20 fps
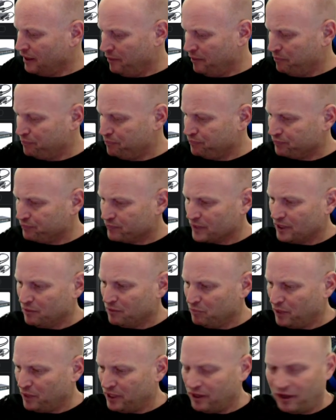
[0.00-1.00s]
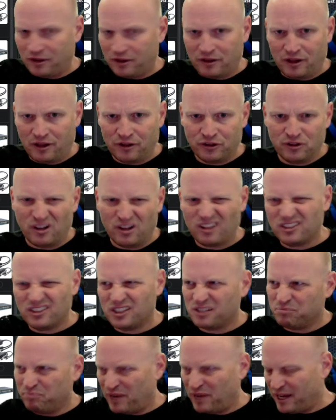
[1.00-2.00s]
Um, but I'll, I'll, I'll
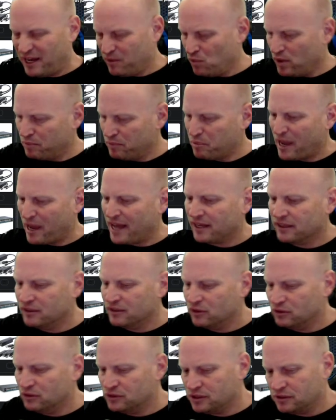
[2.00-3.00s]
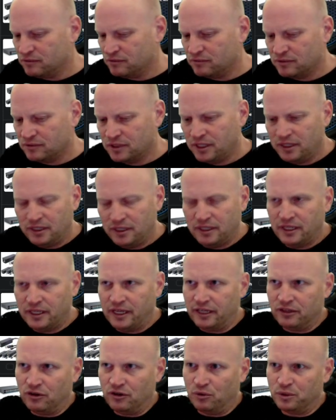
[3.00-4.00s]
just buy one pack of those and
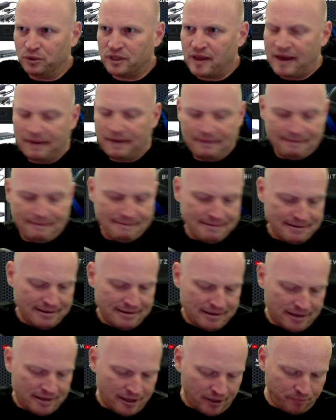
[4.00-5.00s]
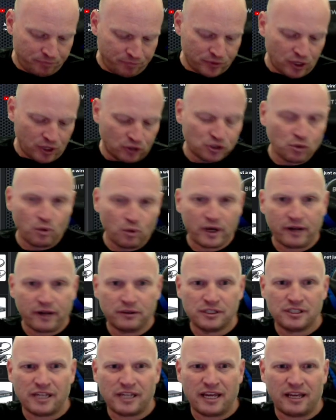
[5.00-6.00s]
and go with that. Um, oh, so what I
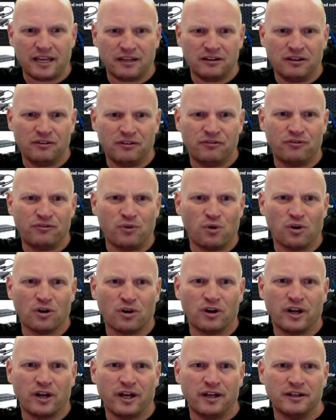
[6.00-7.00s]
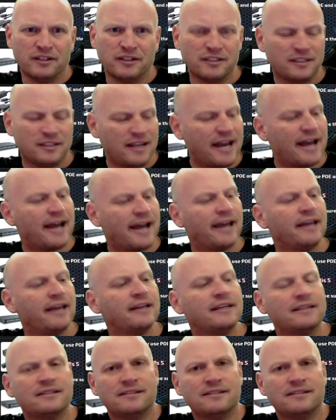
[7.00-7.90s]
was saying for uh, Nye